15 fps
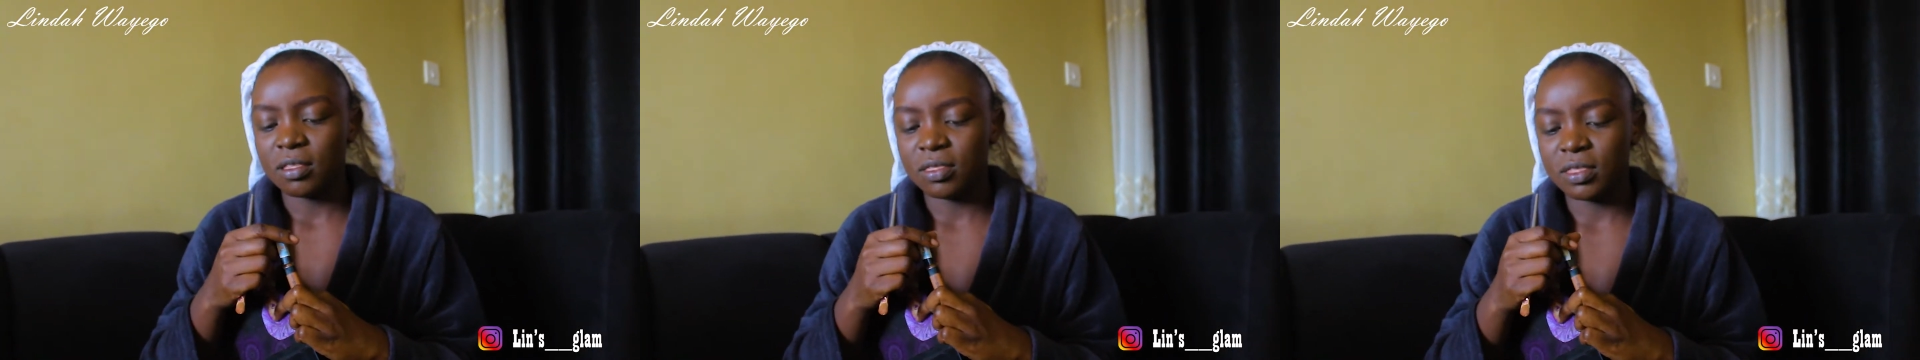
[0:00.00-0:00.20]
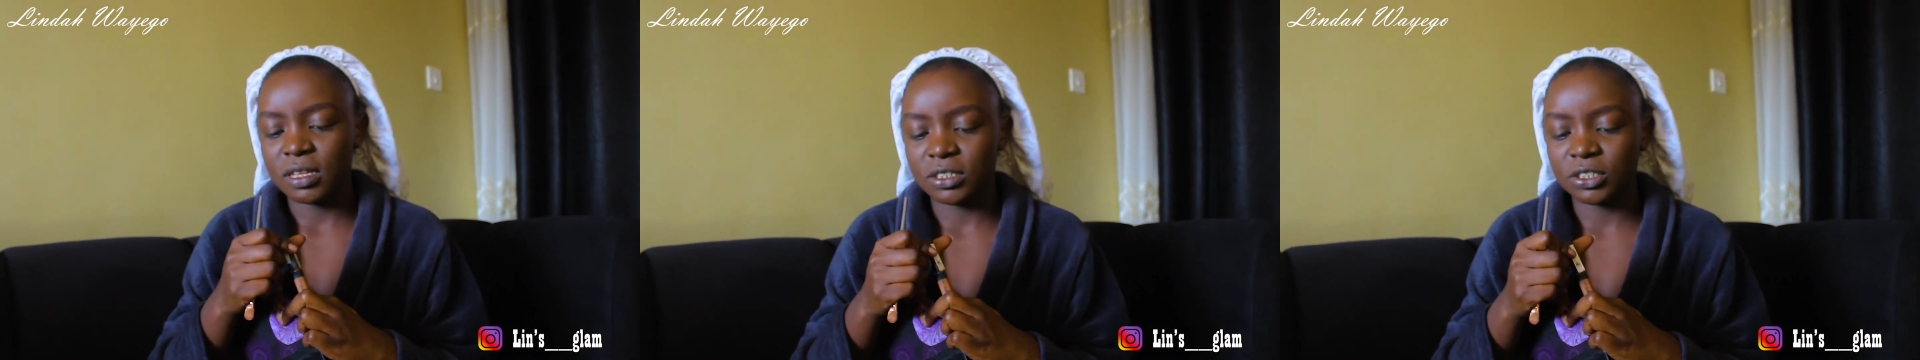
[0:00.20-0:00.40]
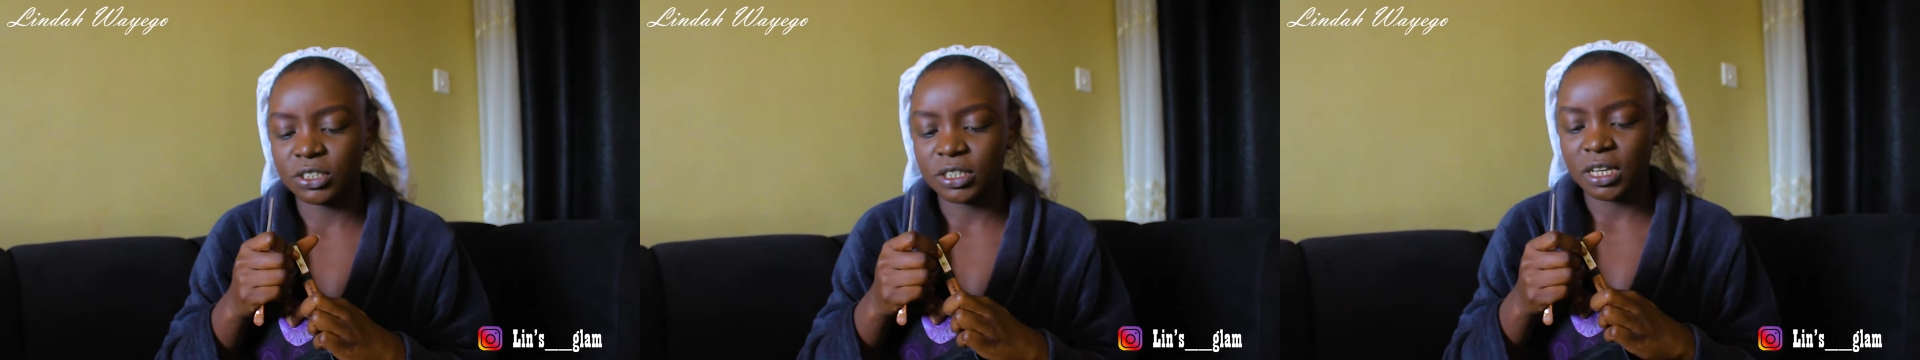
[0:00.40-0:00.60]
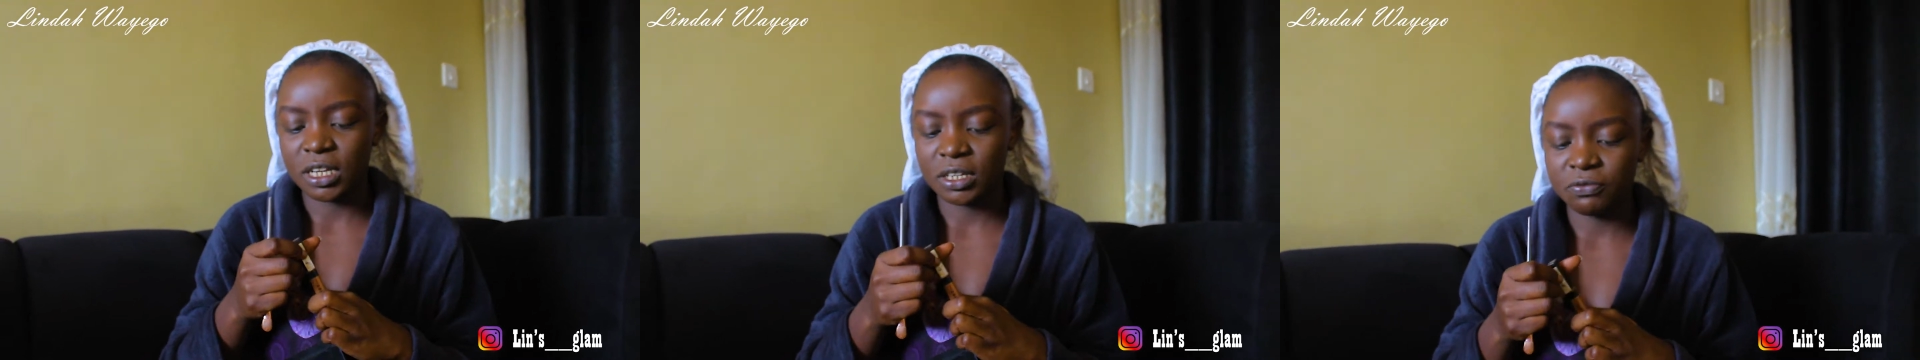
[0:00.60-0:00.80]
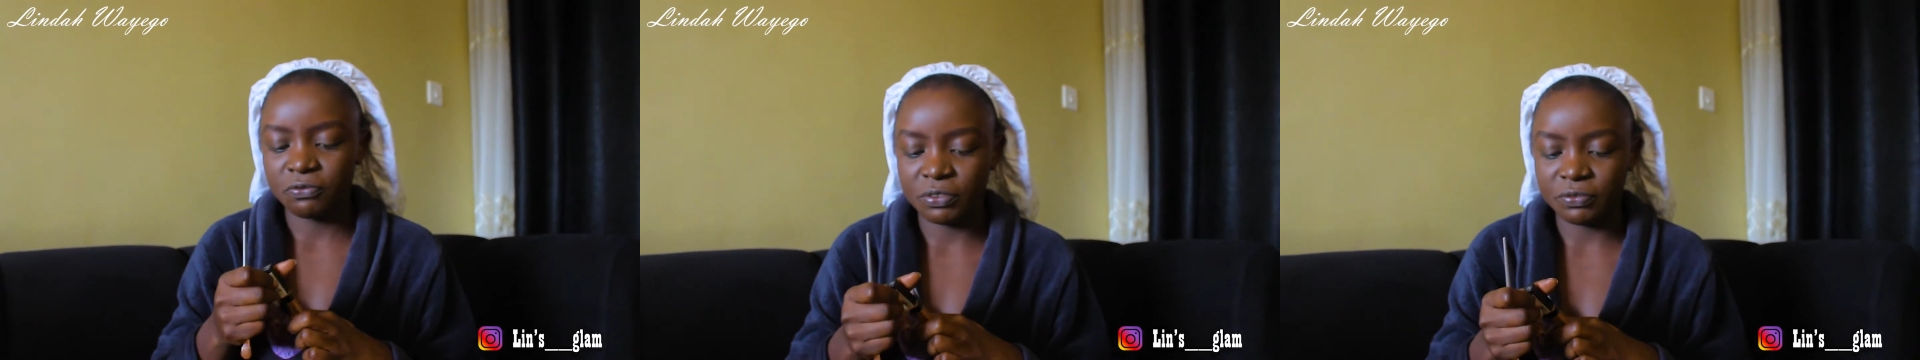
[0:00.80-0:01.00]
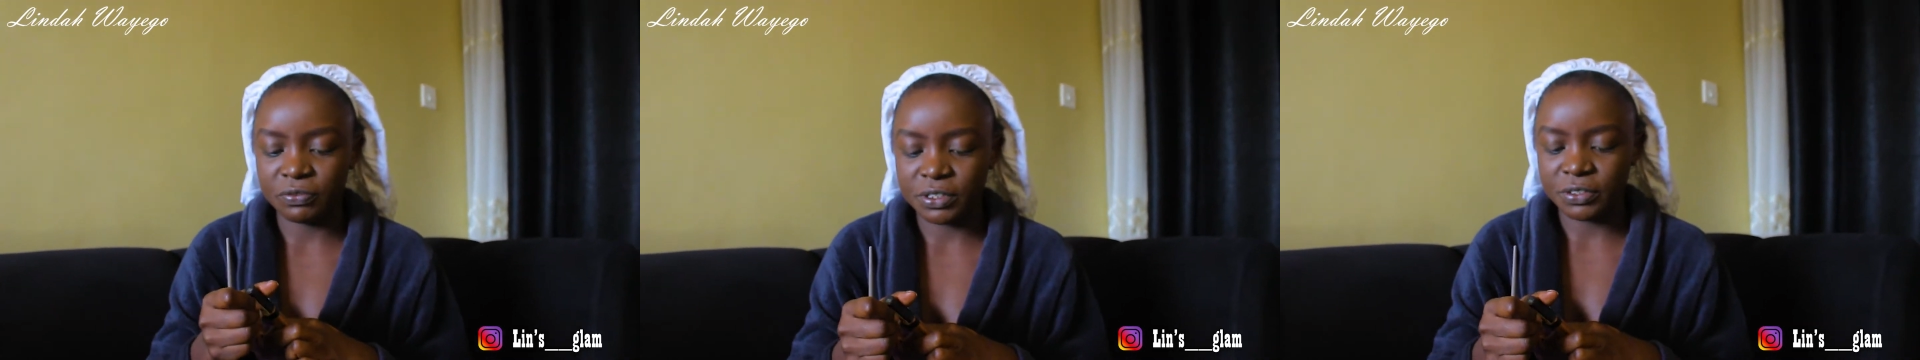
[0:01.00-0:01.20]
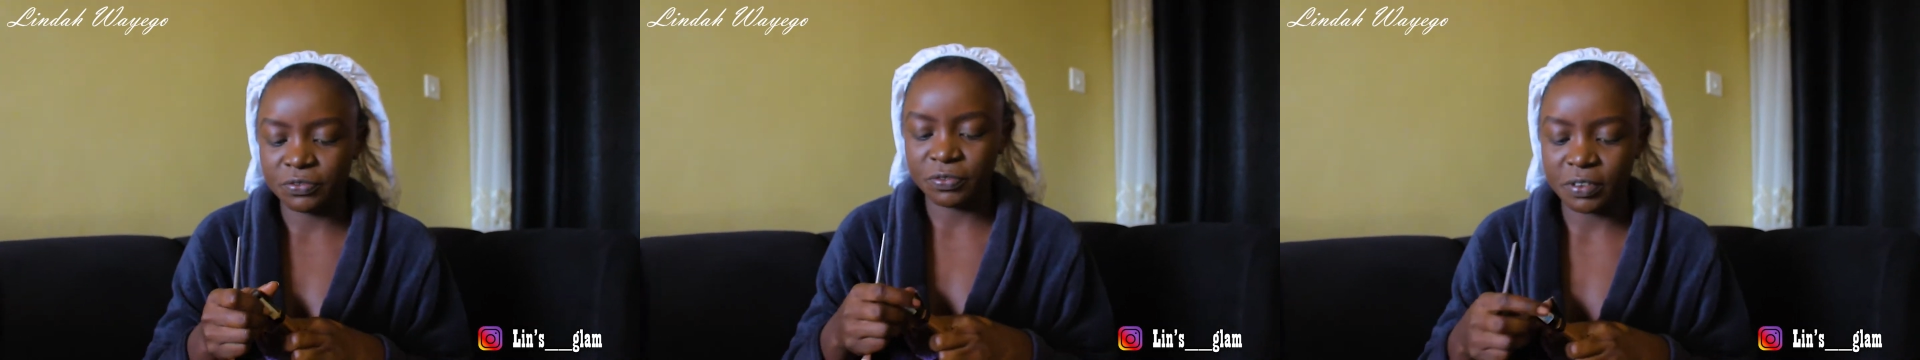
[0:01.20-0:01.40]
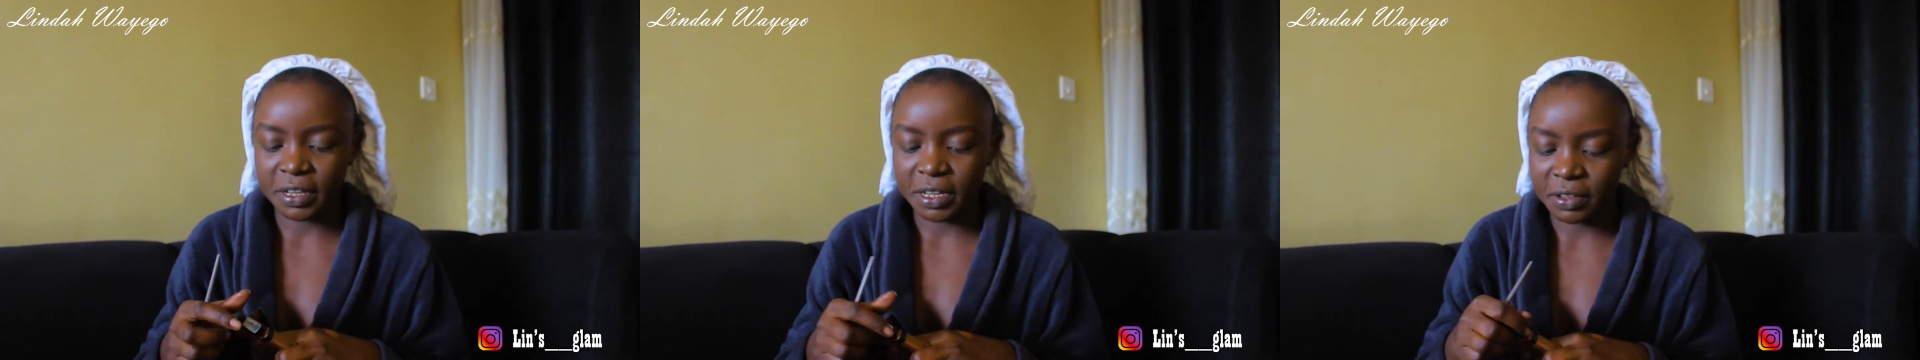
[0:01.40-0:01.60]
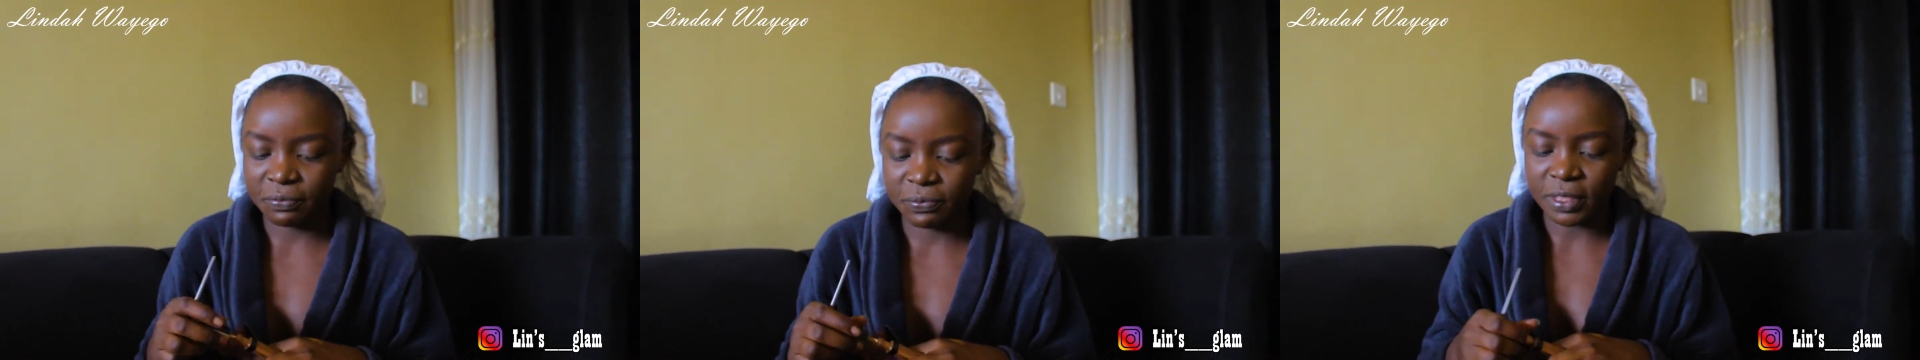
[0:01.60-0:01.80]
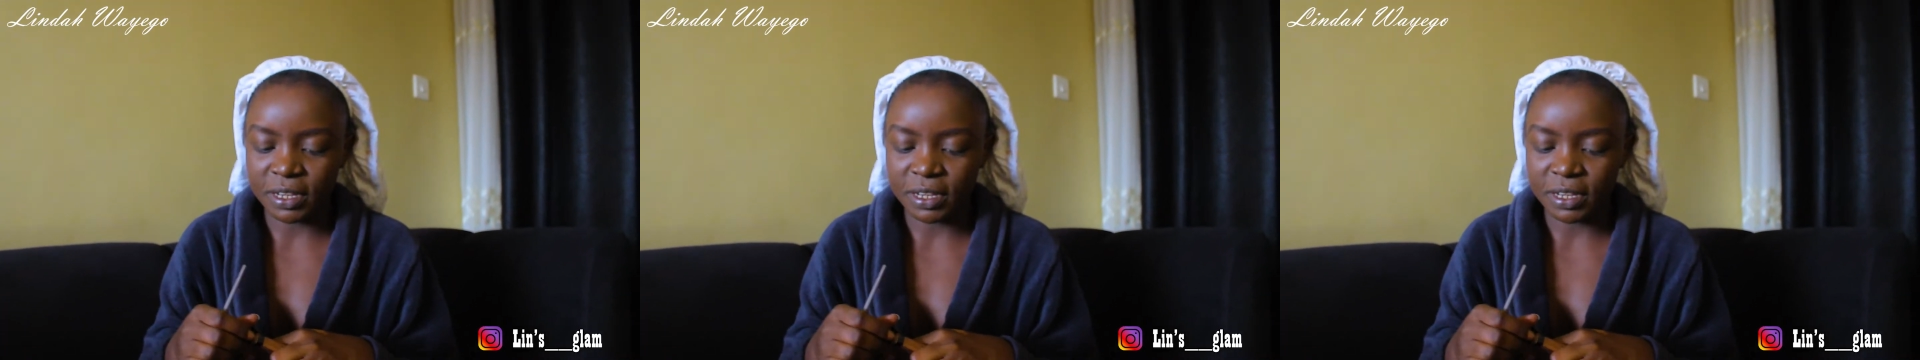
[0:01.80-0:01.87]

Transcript: the shade 55.